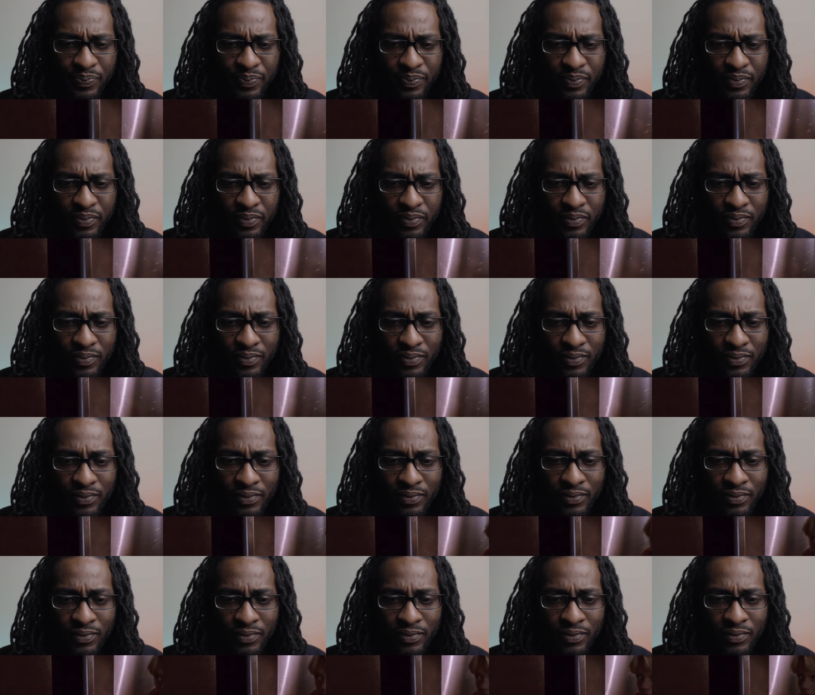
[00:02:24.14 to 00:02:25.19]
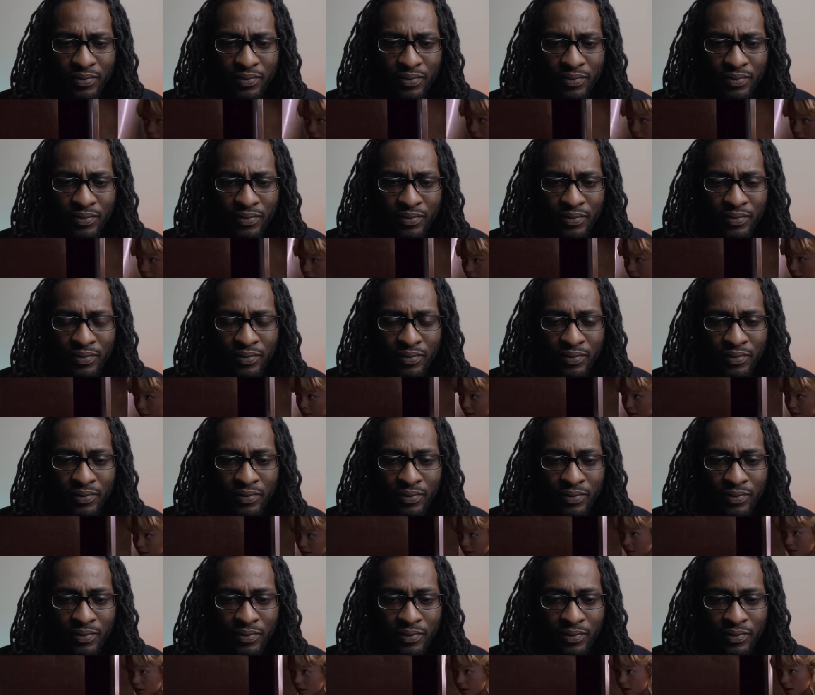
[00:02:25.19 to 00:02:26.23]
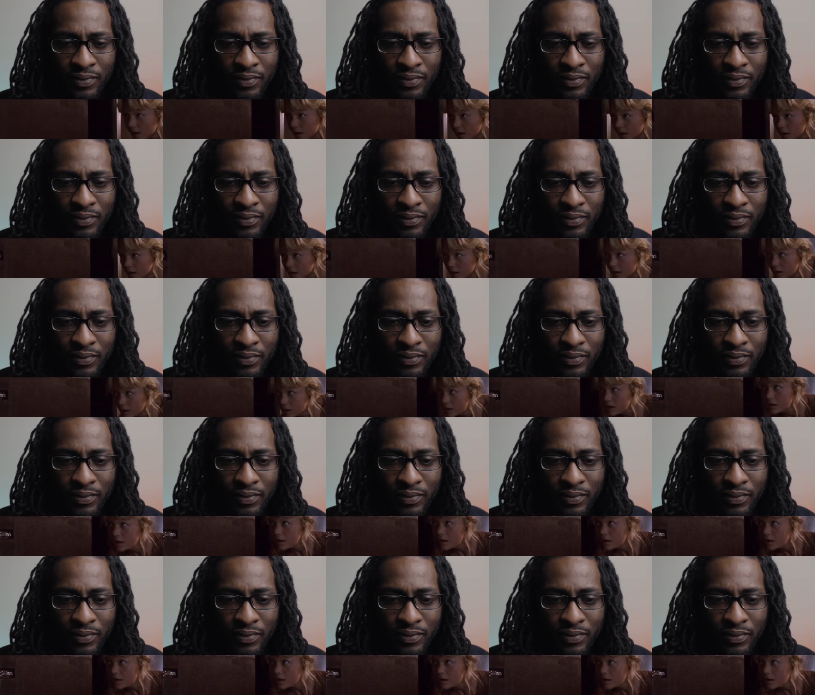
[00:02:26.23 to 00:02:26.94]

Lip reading: Nobody speaks.